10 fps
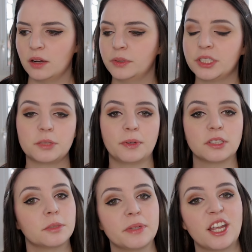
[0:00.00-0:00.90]
which is
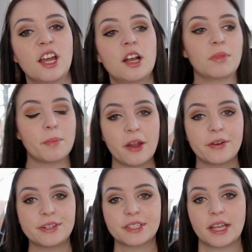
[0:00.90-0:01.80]
supposed to be my
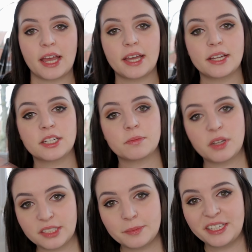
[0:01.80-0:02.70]
parents and
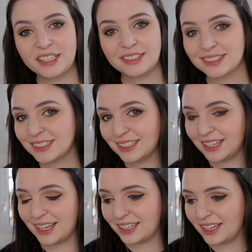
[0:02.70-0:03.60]
my siblings.
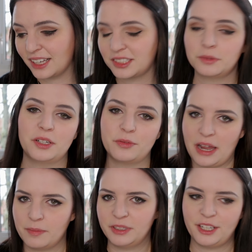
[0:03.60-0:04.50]
And it has the word
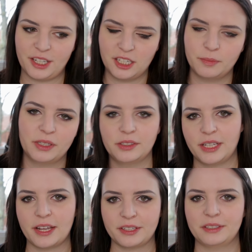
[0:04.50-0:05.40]
family in the middle of
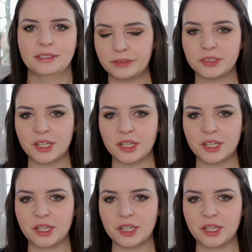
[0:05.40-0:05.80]
the anchor. This was